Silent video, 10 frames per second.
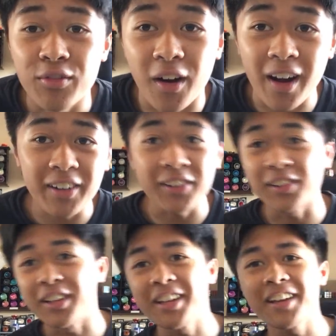
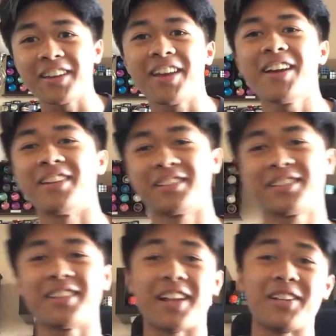Finally,
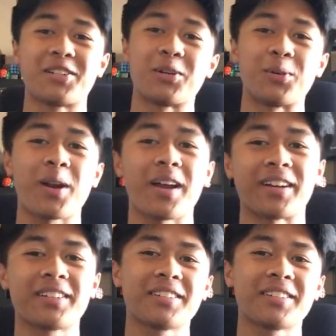yes, that is correct.